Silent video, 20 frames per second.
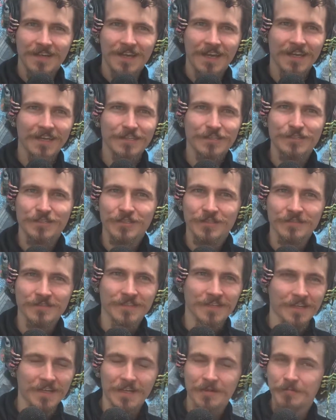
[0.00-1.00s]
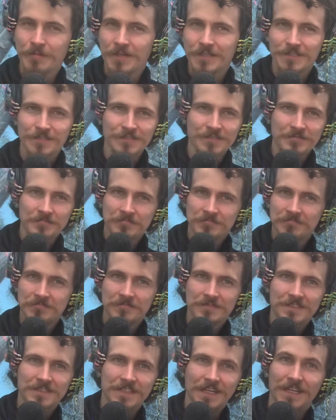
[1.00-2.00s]
And he shows, like, oh, I just
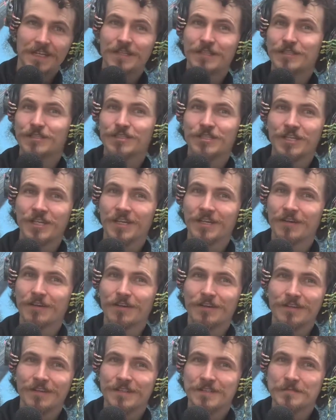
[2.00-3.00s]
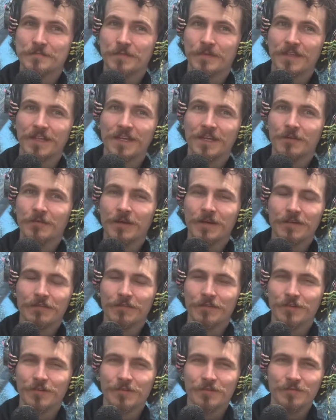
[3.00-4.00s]
sat in this chair in this blank white
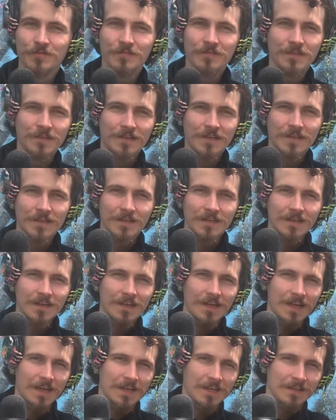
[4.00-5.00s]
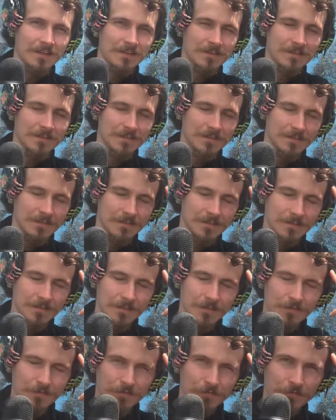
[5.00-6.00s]
room and
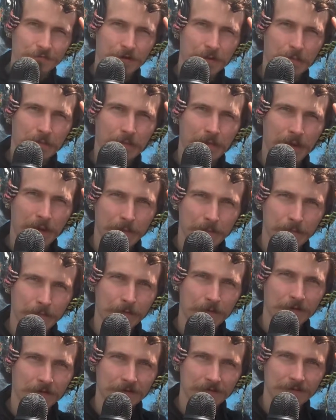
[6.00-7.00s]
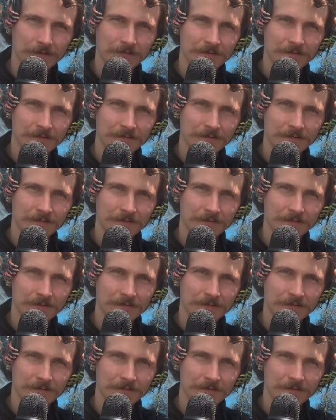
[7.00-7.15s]
remember.